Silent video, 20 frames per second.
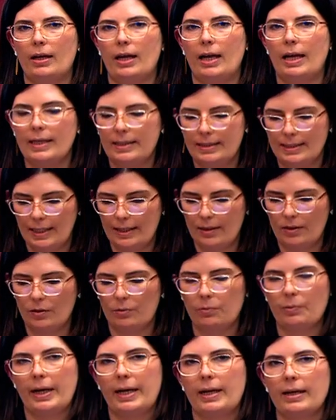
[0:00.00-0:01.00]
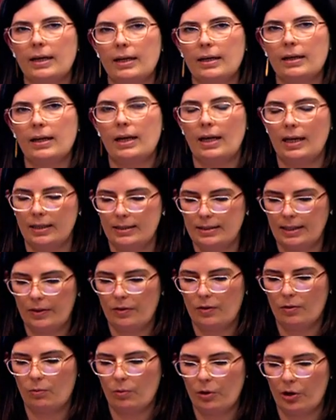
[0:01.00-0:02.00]
He did the reading, he did
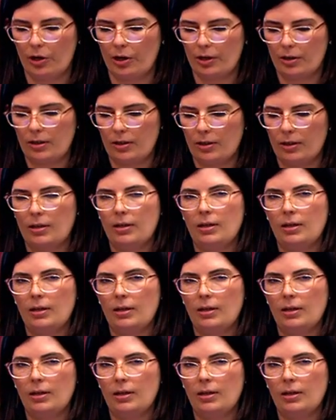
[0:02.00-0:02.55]
the work.